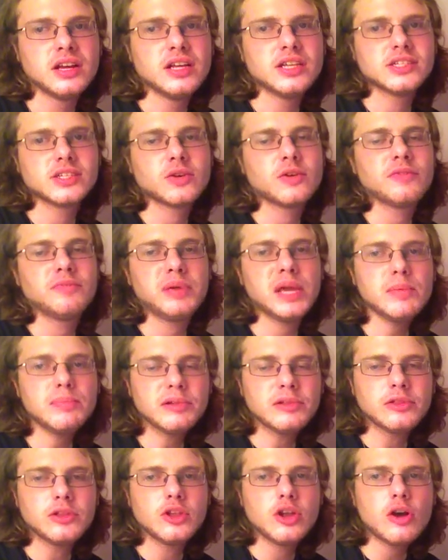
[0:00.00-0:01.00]
So if
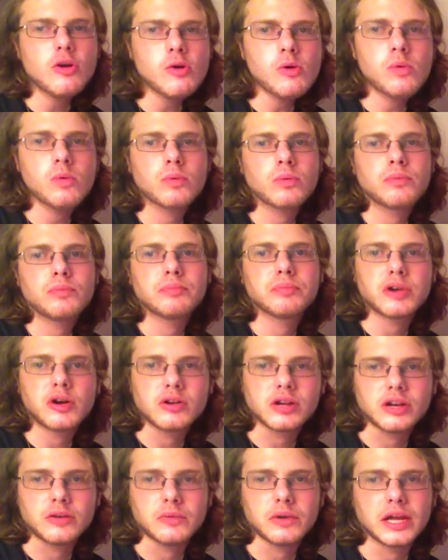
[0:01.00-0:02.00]
people know
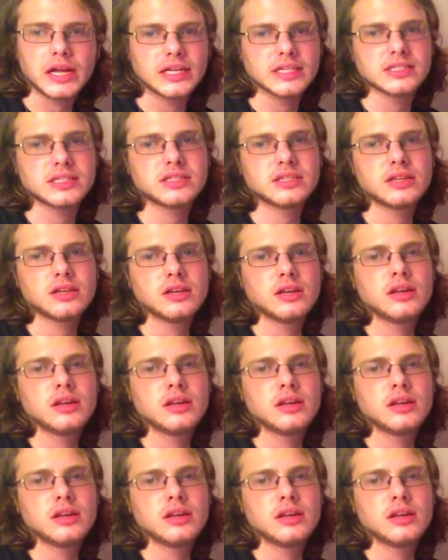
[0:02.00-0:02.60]
Broken Wings,